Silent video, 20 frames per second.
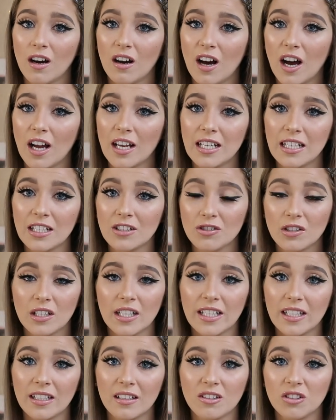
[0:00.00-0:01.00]
I
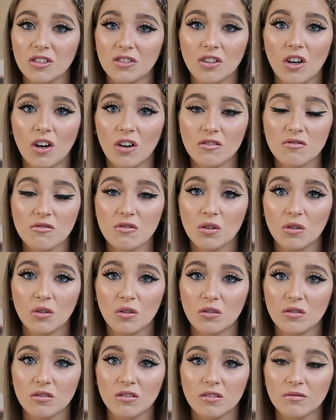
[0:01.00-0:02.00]
literally could not
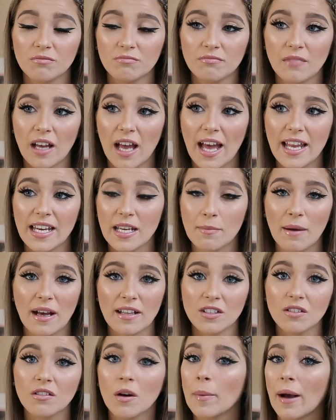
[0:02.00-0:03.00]
talk any
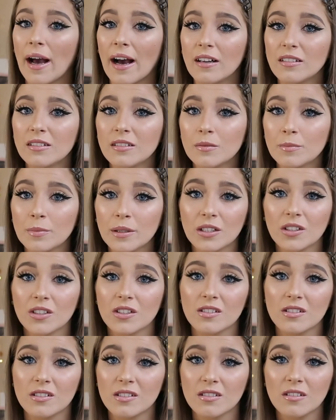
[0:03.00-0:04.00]
better about,
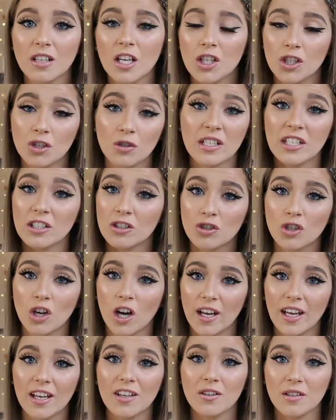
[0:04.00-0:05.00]
because you need to try it.